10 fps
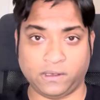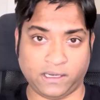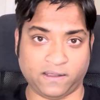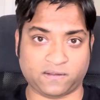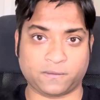
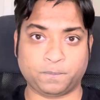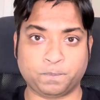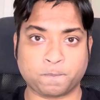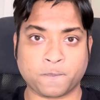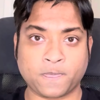days.
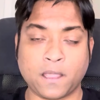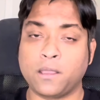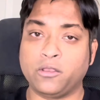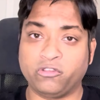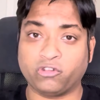
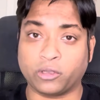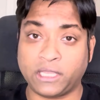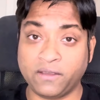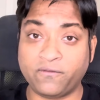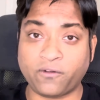So
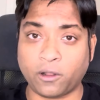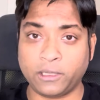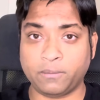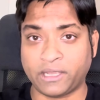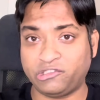keep
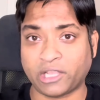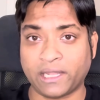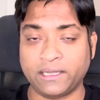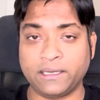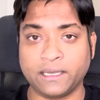following my
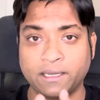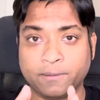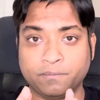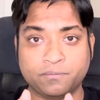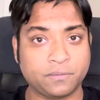
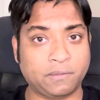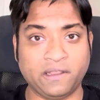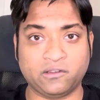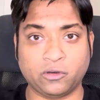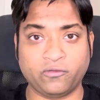channel.
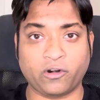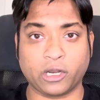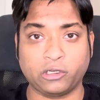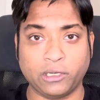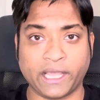Please don't
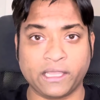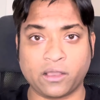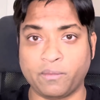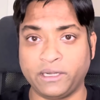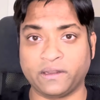forget to like,
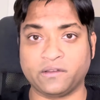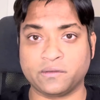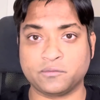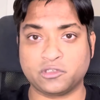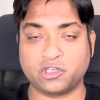comment,
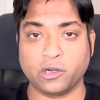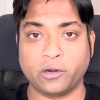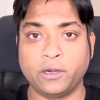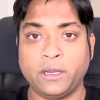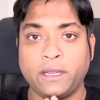and
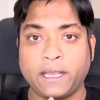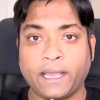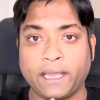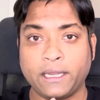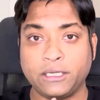share.
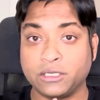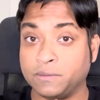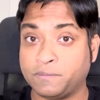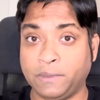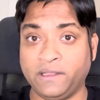
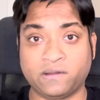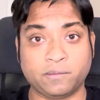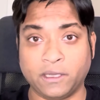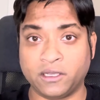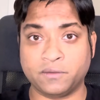And please
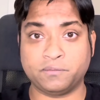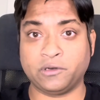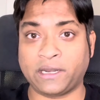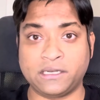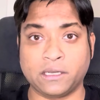
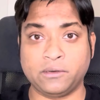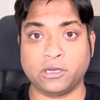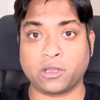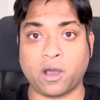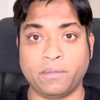write down
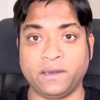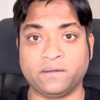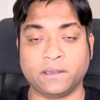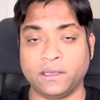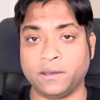your
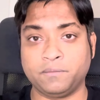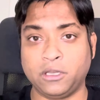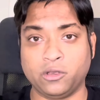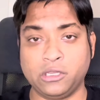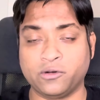comments,
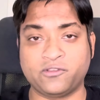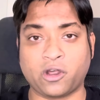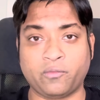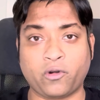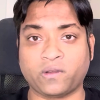your
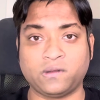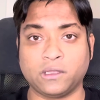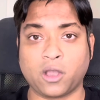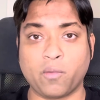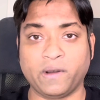thought process in
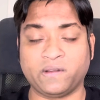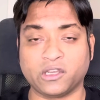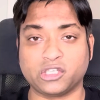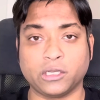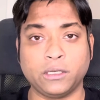the comment
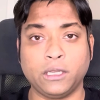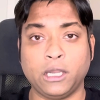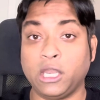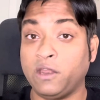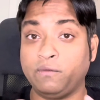section.
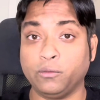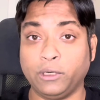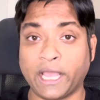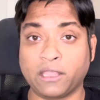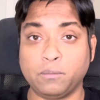If you would
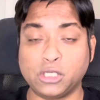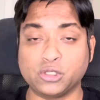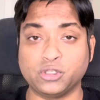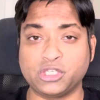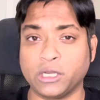like me
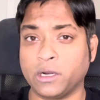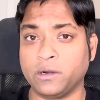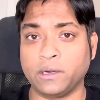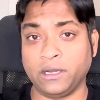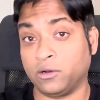to
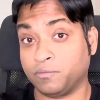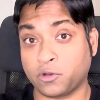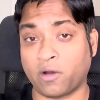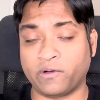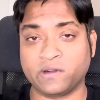share,
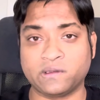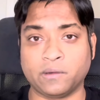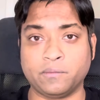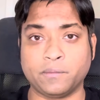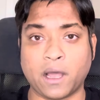cover
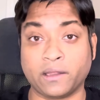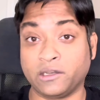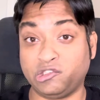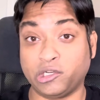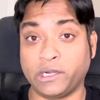some
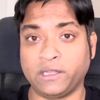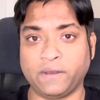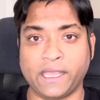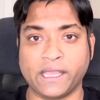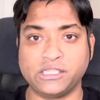other generative
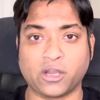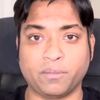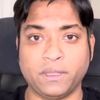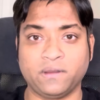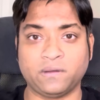AI
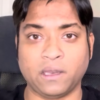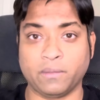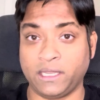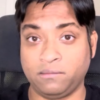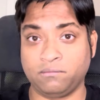topics in
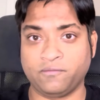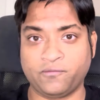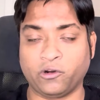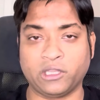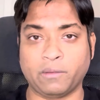my
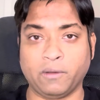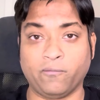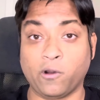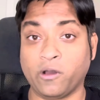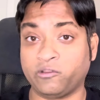forthcoming
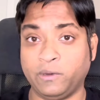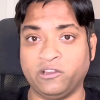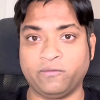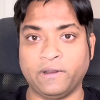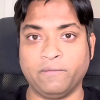blogs,
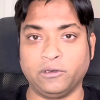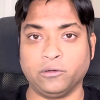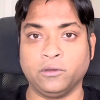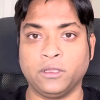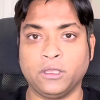please feel free
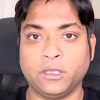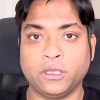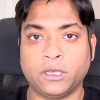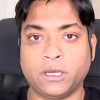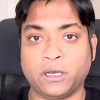to
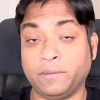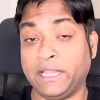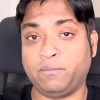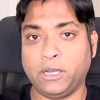let me